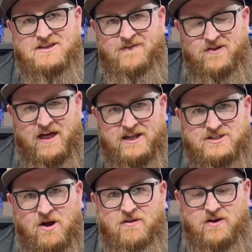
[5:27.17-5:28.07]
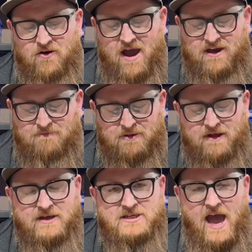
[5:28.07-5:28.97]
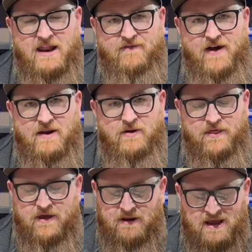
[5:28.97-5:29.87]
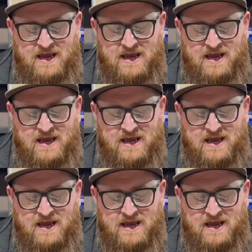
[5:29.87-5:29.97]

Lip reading: if you let us know that you're not completely satisfied with it,